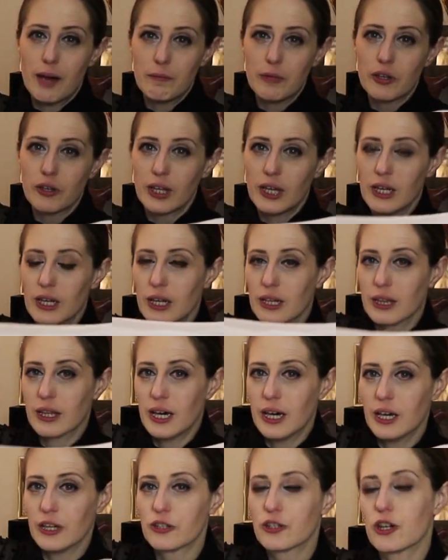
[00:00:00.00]
emulating
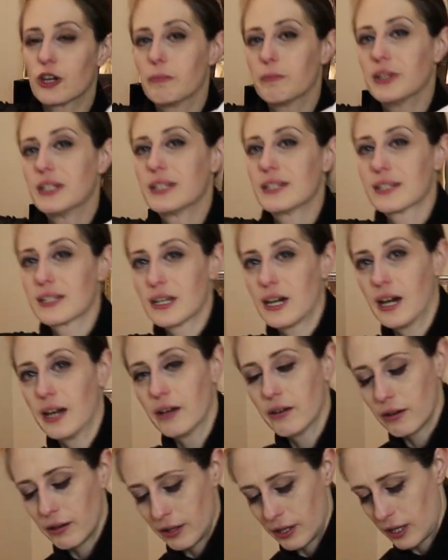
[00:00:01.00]
that German
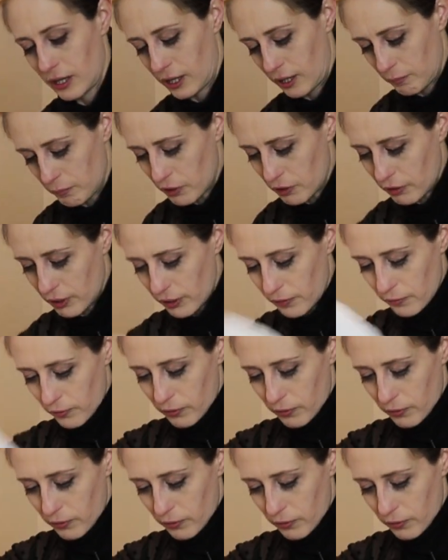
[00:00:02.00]
style that I'm going